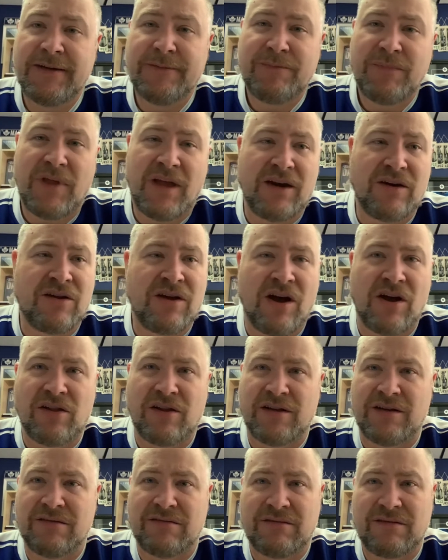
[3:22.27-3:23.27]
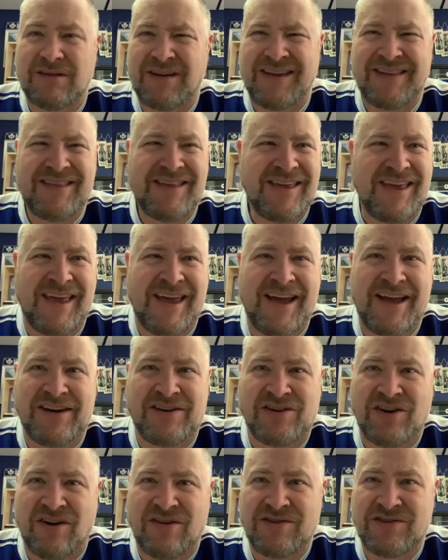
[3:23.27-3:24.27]
And Cullen, I think he
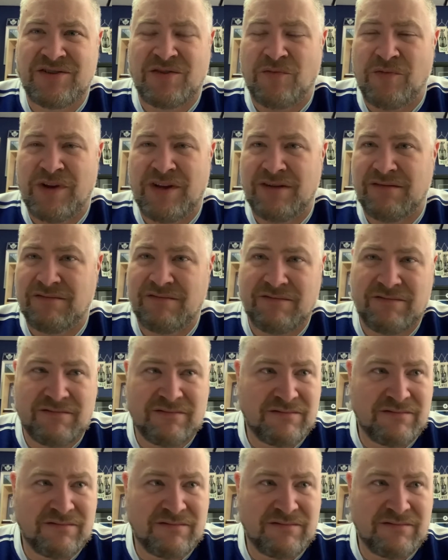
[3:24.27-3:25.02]
had darts to win